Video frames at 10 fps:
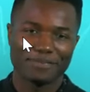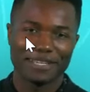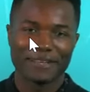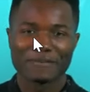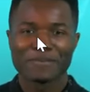
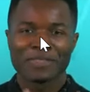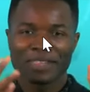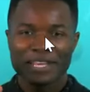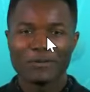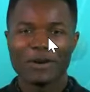SB.
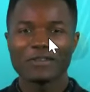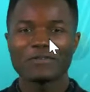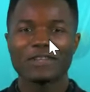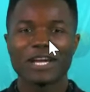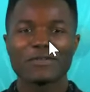
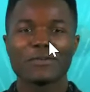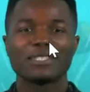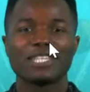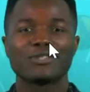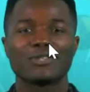What
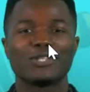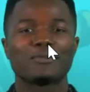flavor was